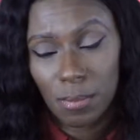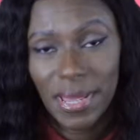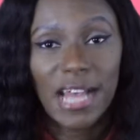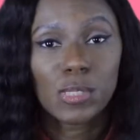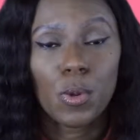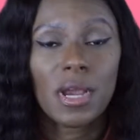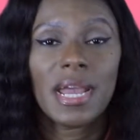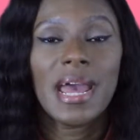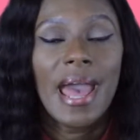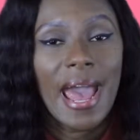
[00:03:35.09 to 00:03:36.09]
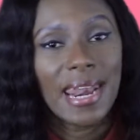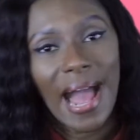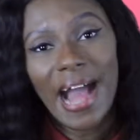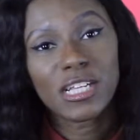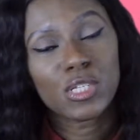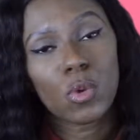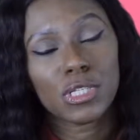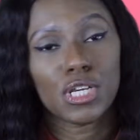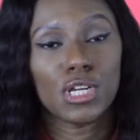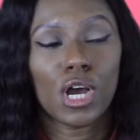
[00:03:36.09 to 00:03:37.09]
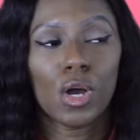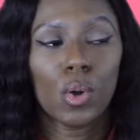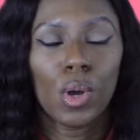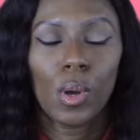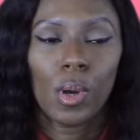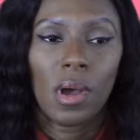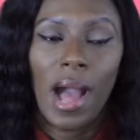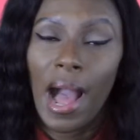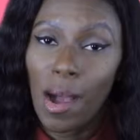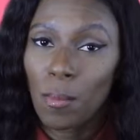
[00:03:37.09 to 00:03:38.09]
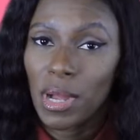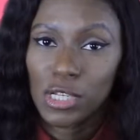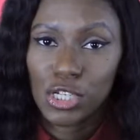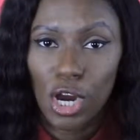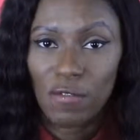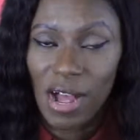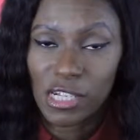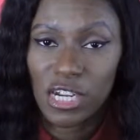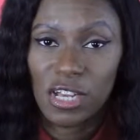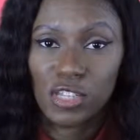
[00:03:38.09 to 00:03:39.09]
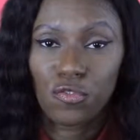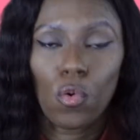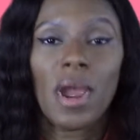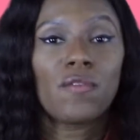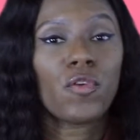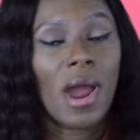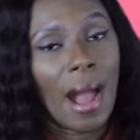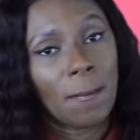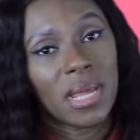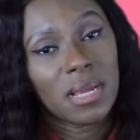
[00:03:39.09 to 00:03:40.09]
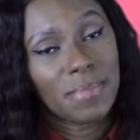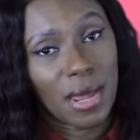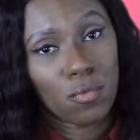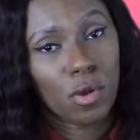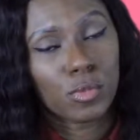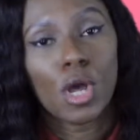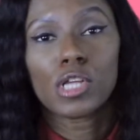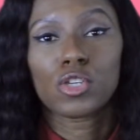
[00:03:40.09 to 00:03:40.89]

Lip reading: caseworker, and I just want to know how much her voucher is for and for how many bedrooms,